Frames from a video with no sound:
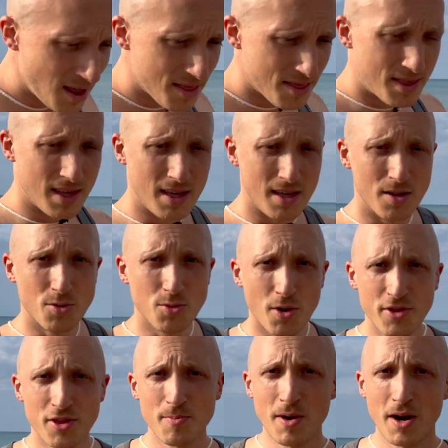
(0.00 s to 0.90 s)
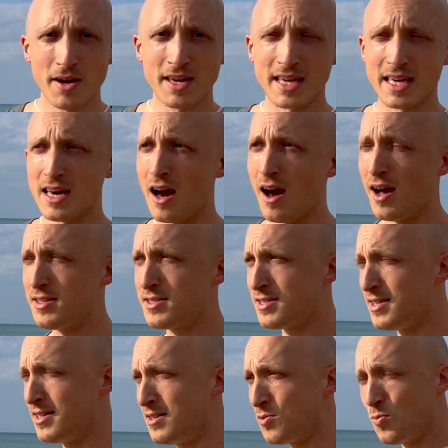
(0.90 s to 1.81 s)
the North American
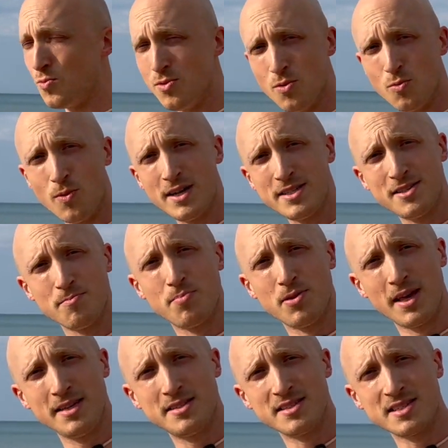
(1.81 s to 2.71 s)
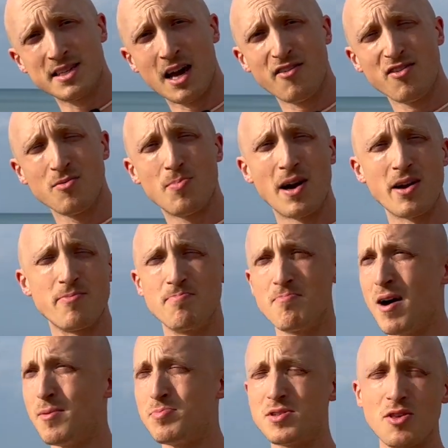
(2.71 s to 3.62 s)
continent was in places covered by
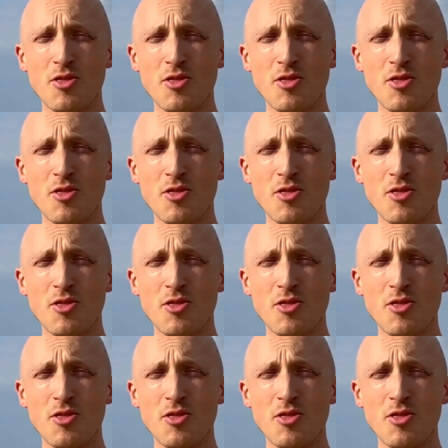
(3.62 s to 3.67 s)
up to